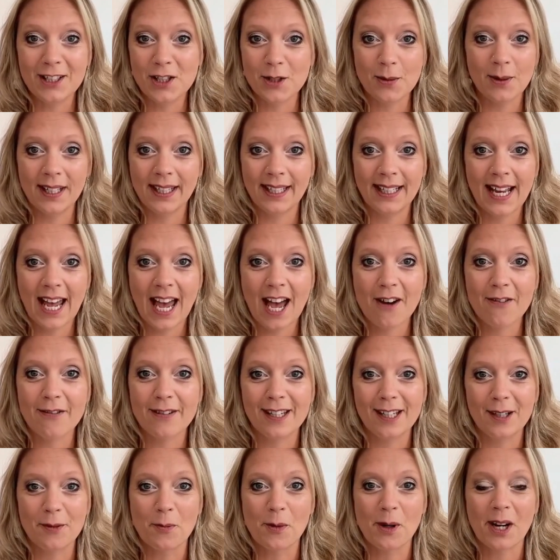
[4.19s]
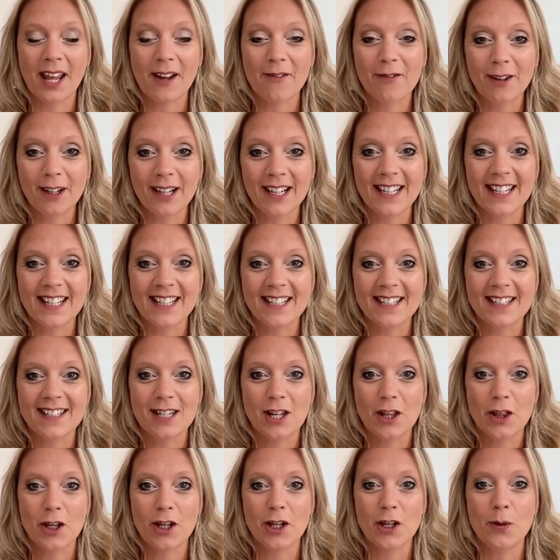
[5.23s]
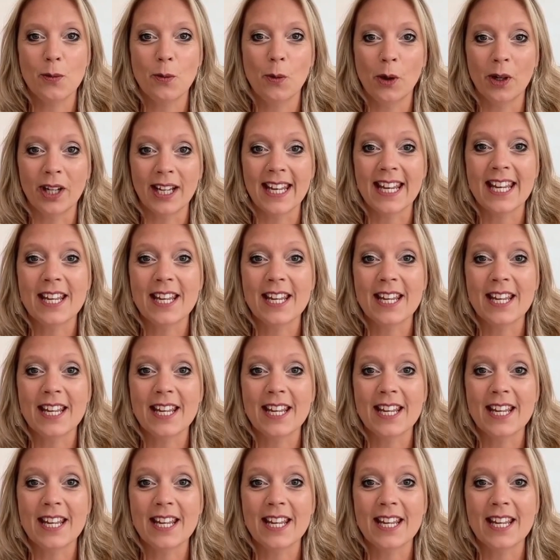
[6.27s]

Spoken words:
doing, and having whatever it is that you want,